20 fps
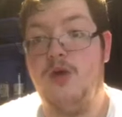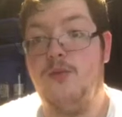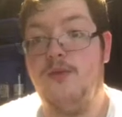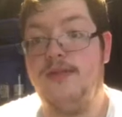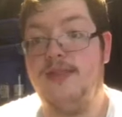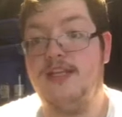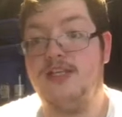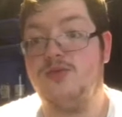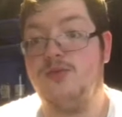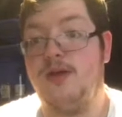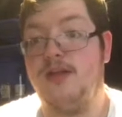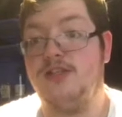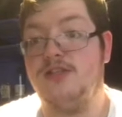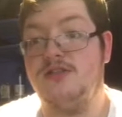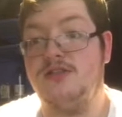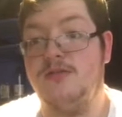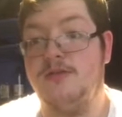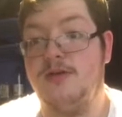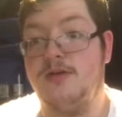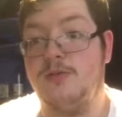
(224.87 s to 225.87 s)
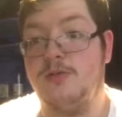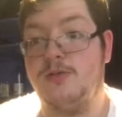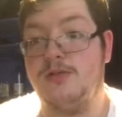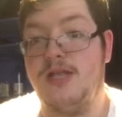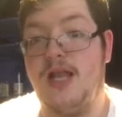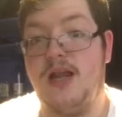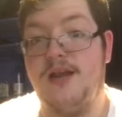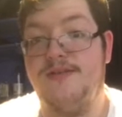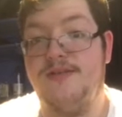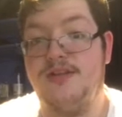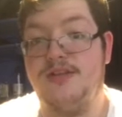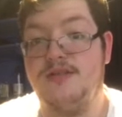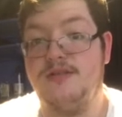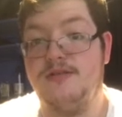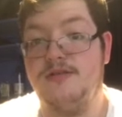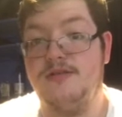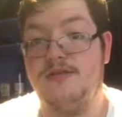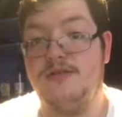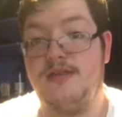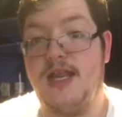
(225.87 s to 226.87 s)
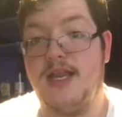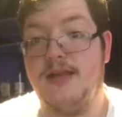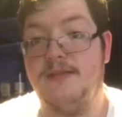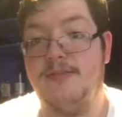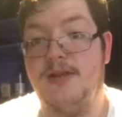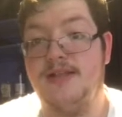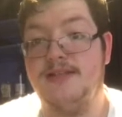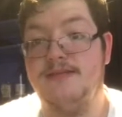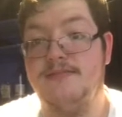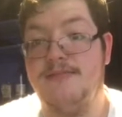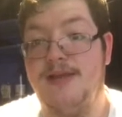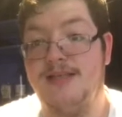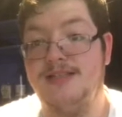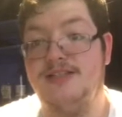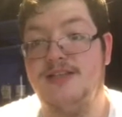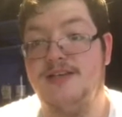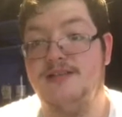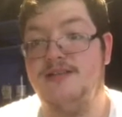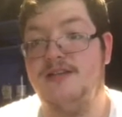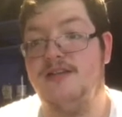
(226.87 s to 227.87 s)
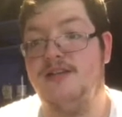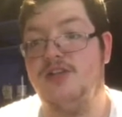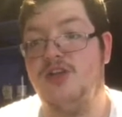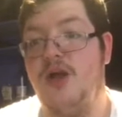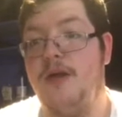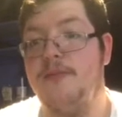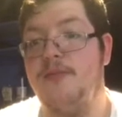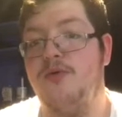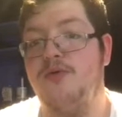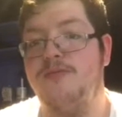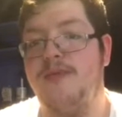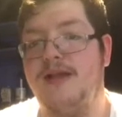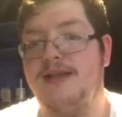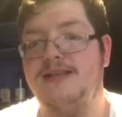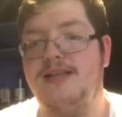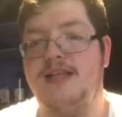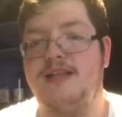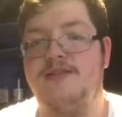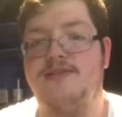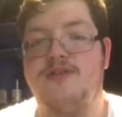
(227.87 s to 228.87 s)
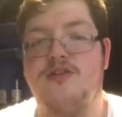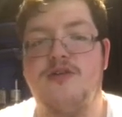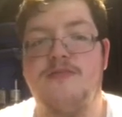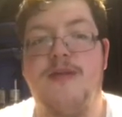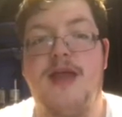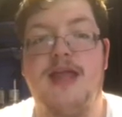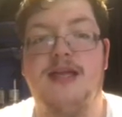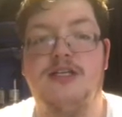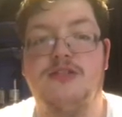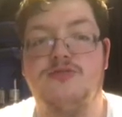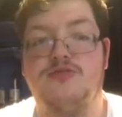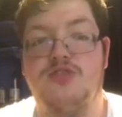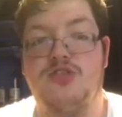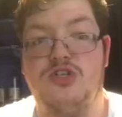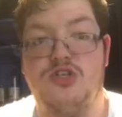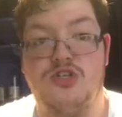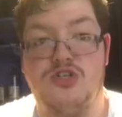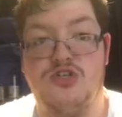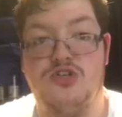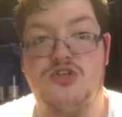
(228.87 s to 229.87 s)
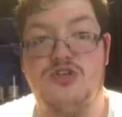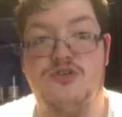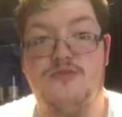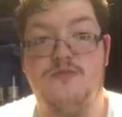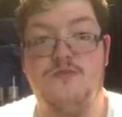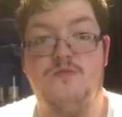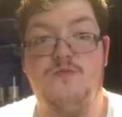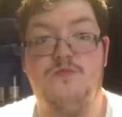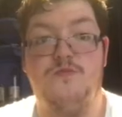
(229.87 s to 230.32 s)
With this week's WWE television taking place in Manchester, the timing would make sense for a Paige return.